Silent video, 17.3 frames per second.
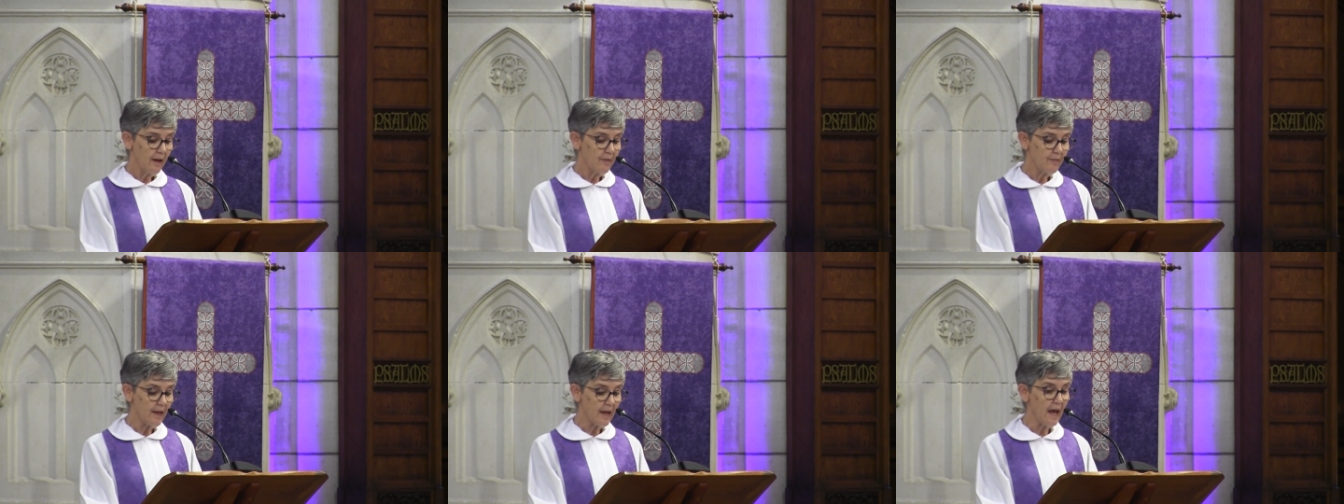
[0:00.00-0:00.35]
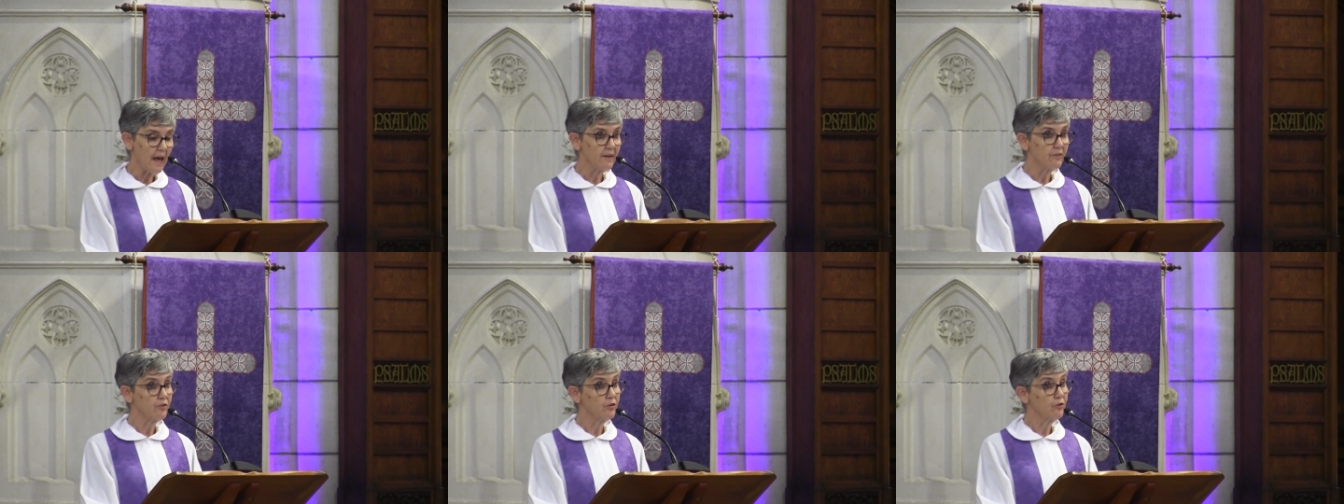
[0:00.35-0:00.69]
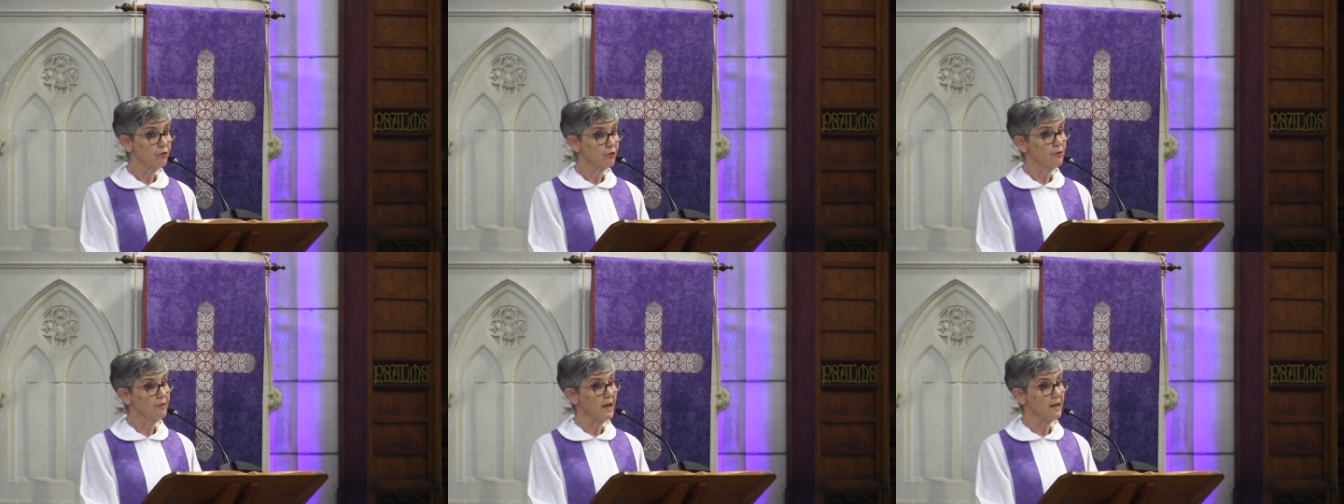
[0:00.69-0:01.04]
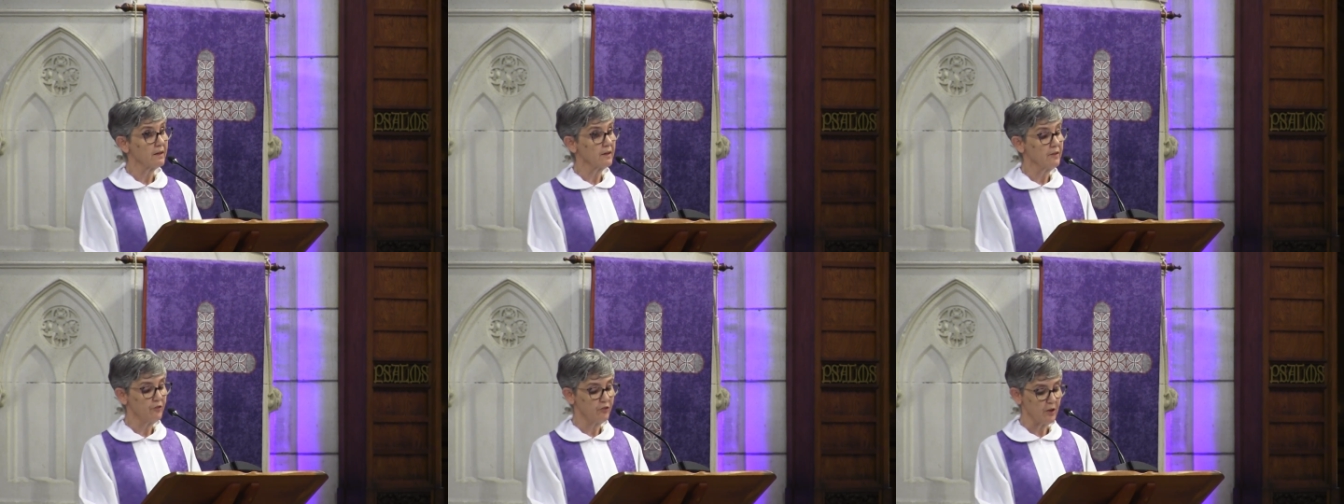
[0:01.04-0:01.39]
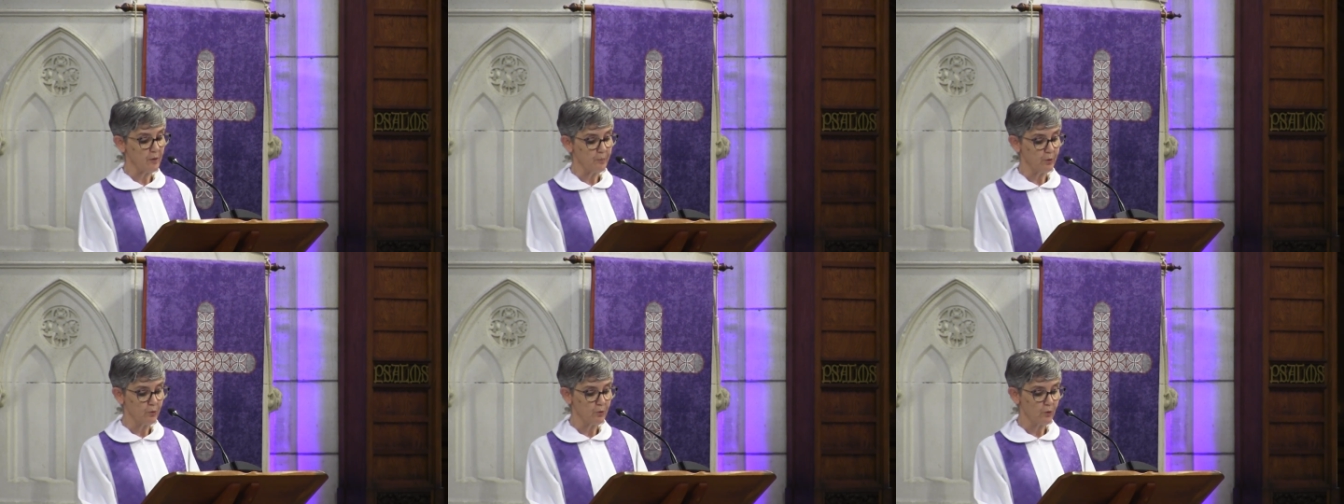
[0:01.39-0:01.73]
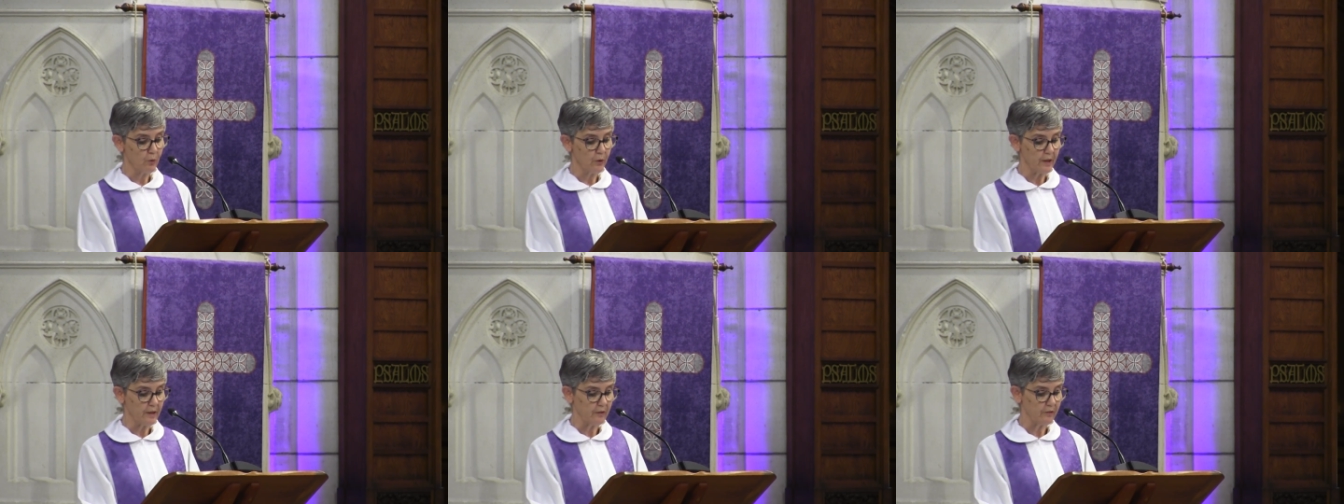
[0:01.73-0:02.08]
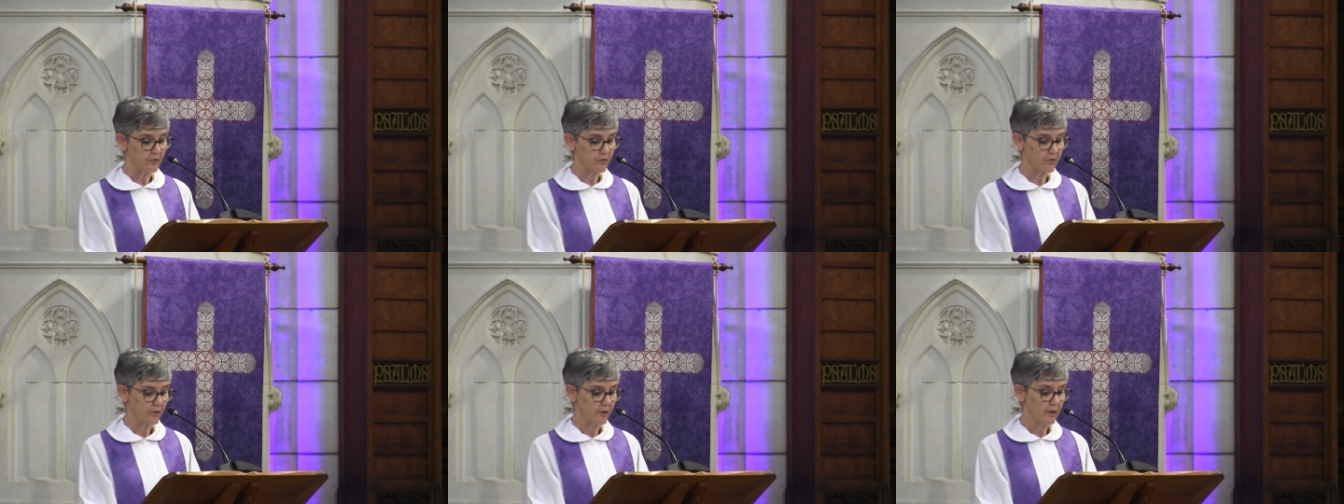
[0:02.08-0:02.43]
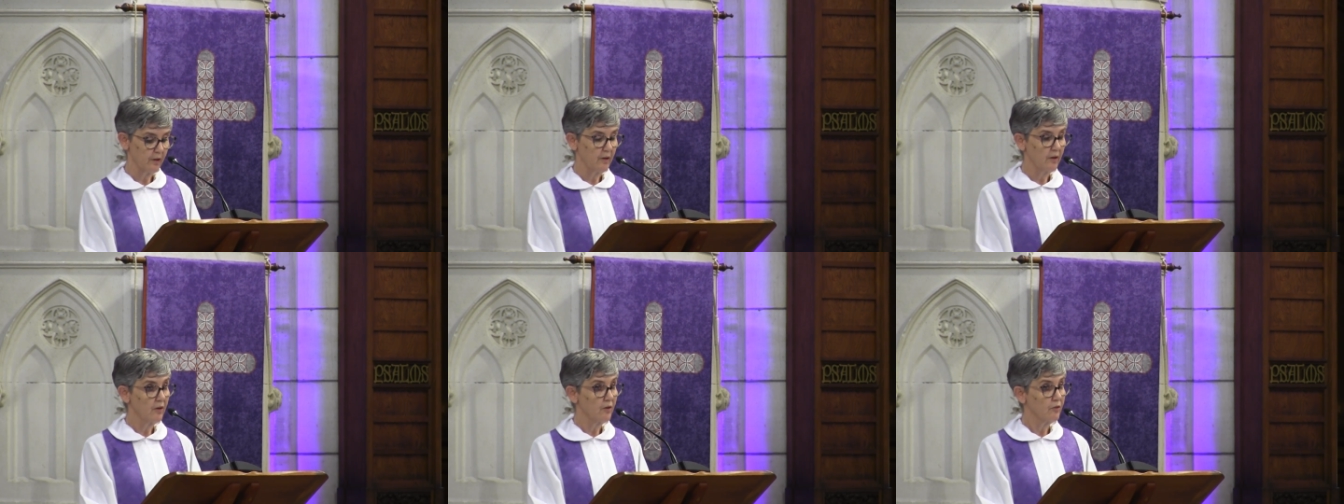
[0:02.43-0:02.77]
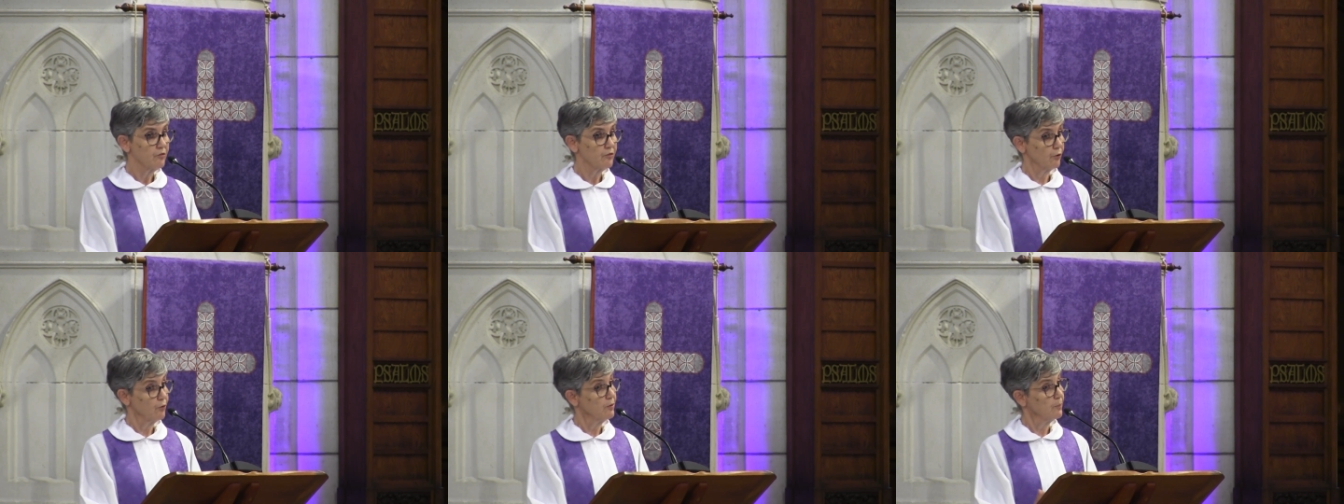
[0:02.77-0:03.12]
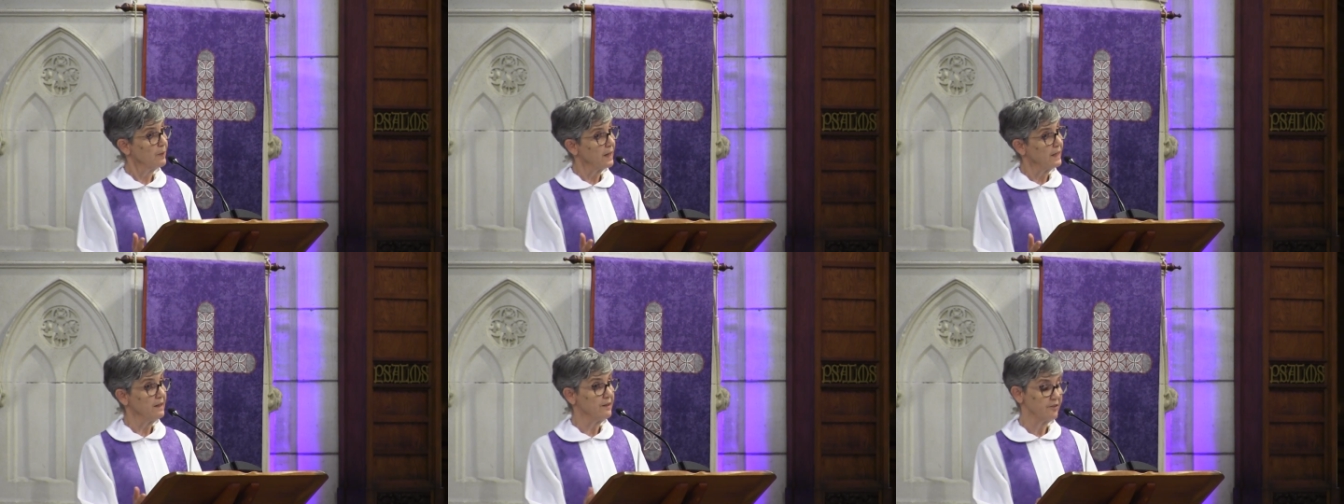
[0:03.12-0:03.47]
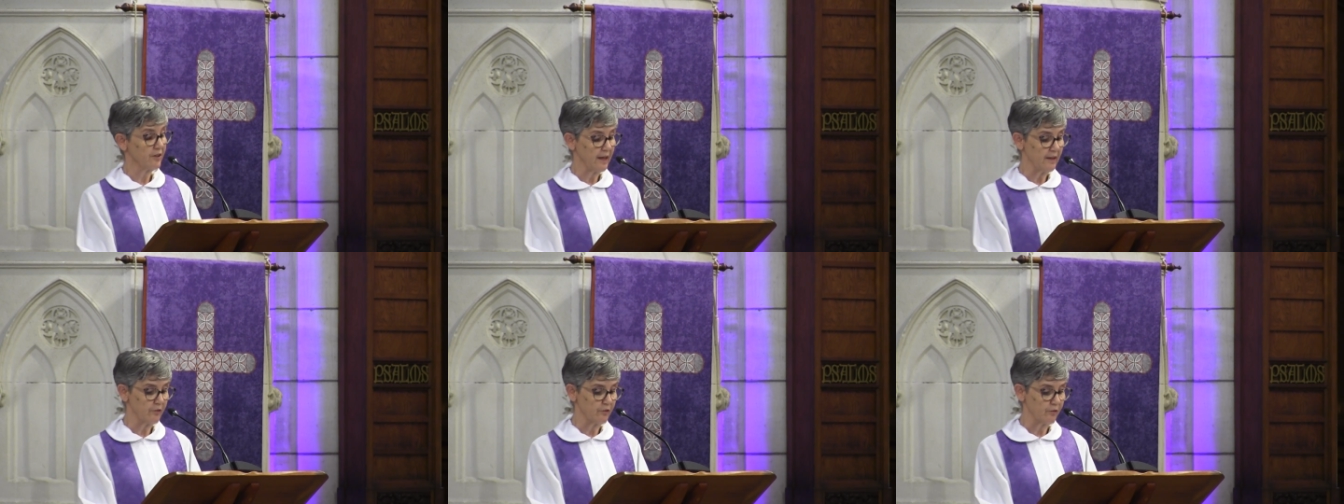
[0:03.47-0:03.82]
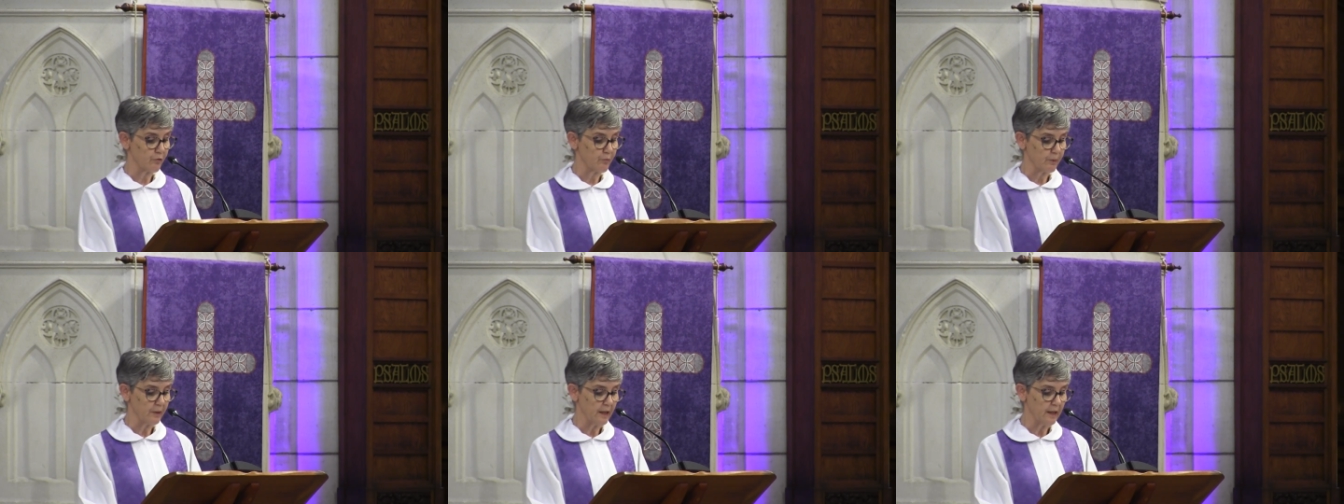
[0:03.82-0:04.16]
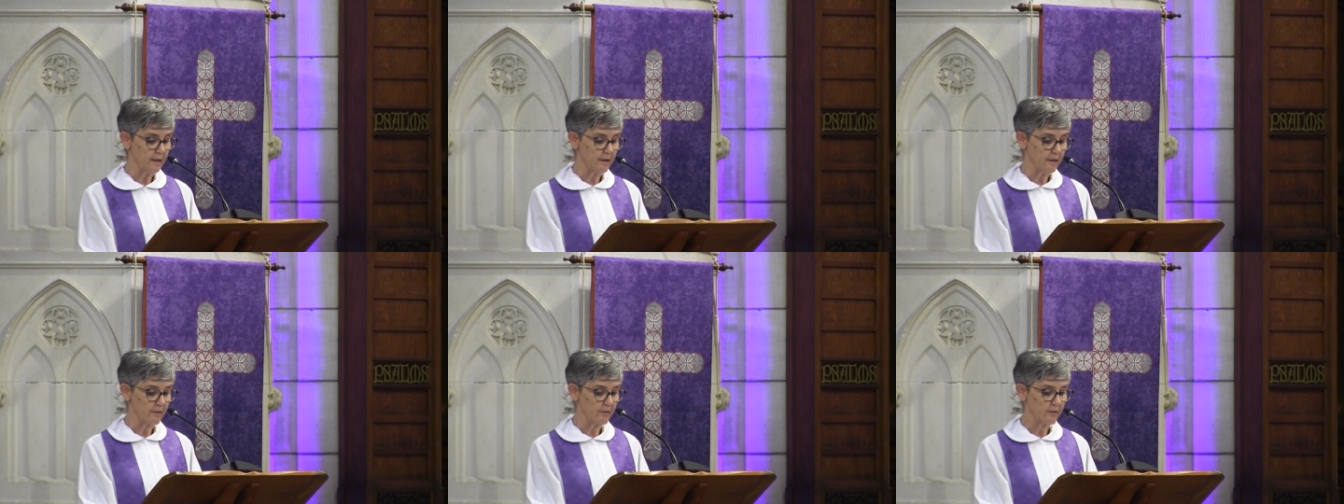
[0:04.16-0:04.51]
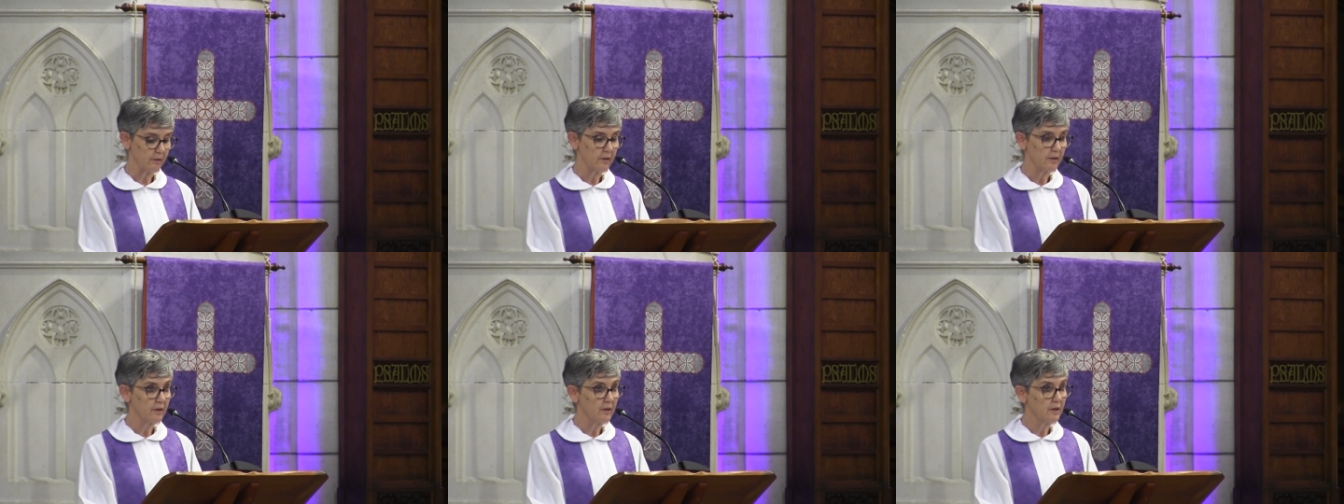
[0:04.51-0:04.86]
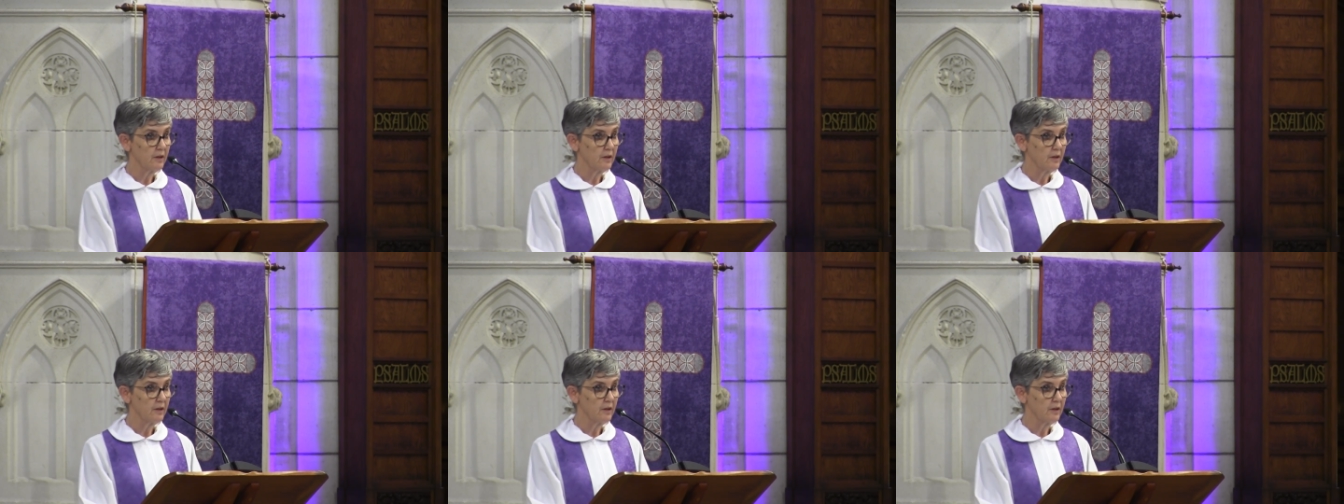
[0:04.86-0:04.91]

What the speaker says: and they had to do that in temple coinage, so the money changers were needed.